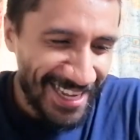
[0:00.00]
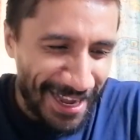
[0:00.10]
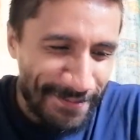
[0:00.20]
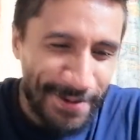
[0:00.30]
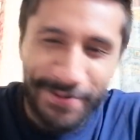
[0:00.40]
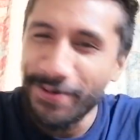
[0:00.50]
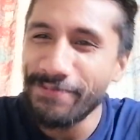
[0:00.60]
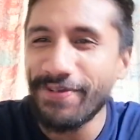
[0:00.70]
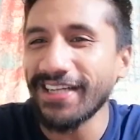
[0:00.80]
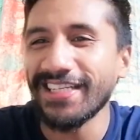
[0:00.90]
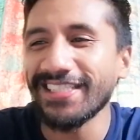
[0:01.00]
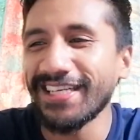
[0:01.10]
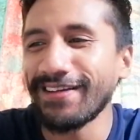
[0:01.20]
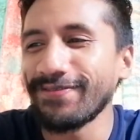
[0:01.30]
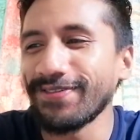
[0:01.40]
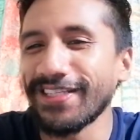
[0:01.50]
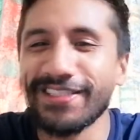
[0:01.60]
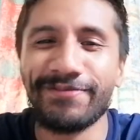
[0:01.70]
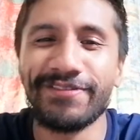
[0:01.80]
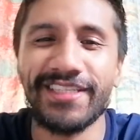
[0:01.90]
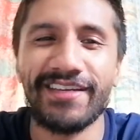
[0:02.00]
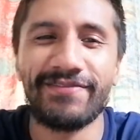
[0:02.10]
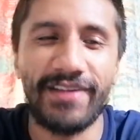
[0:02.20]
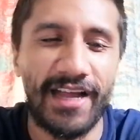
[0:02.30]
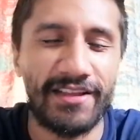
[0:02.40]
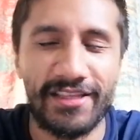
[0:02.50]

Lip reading: and we were all practicing for this routine